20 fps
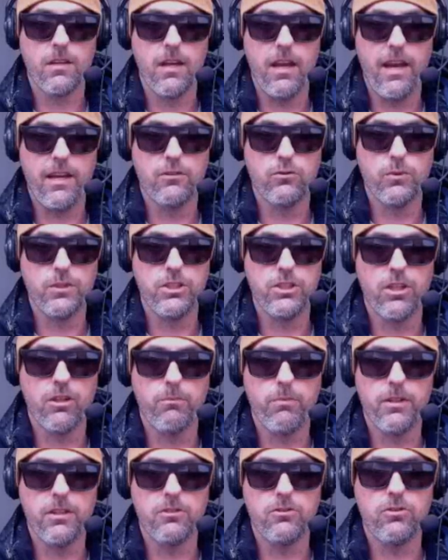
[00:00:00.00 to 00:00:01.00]
As we
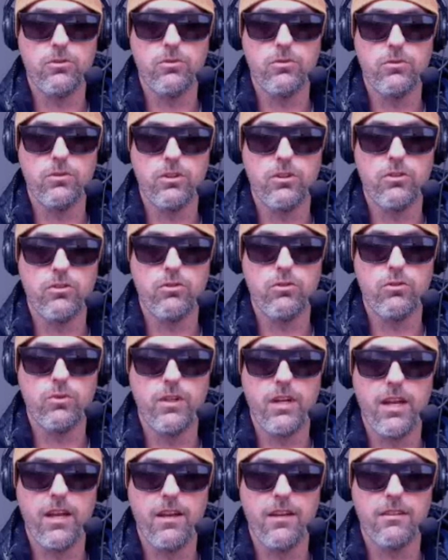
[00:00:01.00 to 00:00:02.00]
jump into the
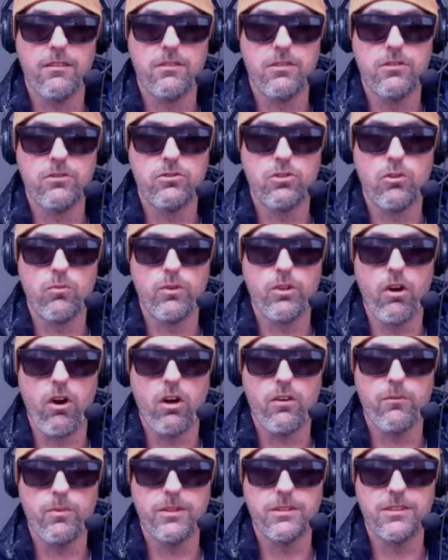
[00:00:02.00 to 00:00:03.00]
Q&A, Sobri
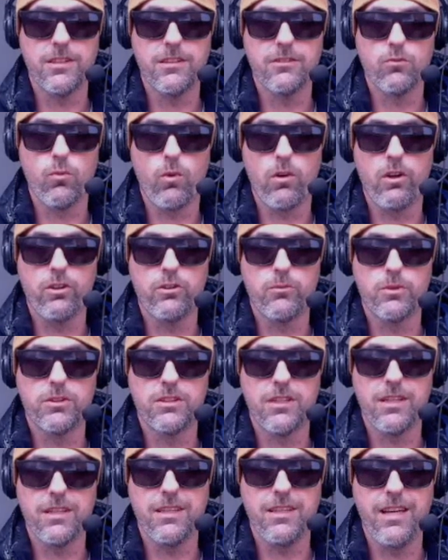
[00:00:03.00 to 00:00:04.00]
Altman says,
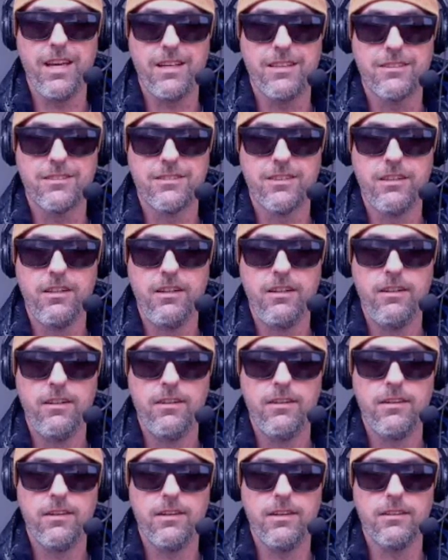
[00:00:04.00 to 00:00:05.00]
100% yes,
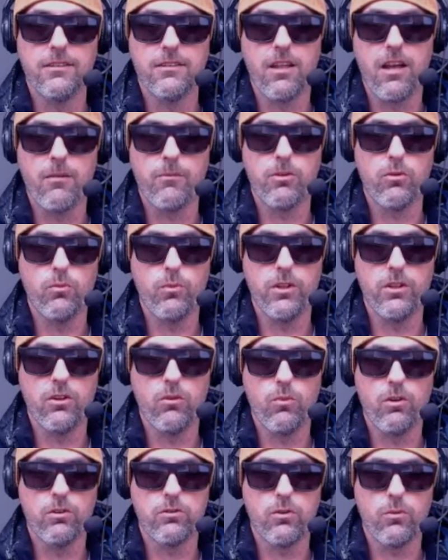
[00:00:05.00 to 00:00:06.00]
Islam can win the
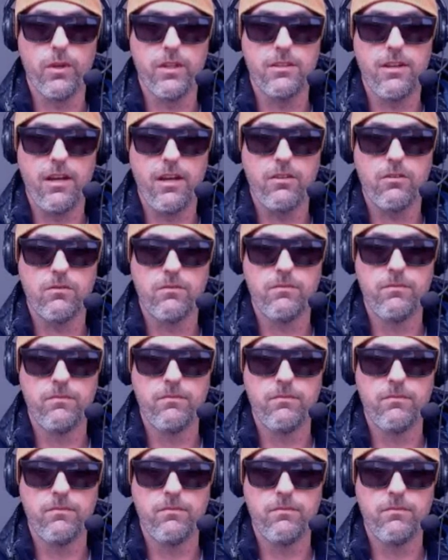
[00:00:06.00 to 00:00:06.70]
welterweight title.